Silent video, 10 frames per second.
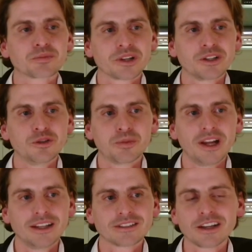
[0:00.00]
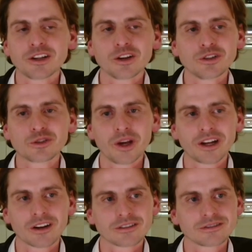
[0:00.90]
is a pretty good place. I don't do
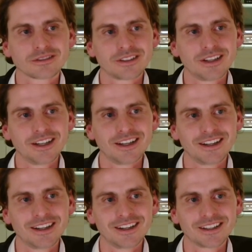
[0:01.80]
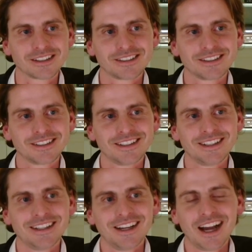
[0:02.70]
Twitter. Uh,
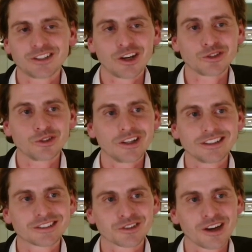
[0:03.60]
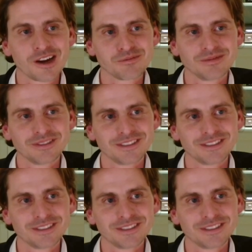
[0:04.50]
I don't do Instagram.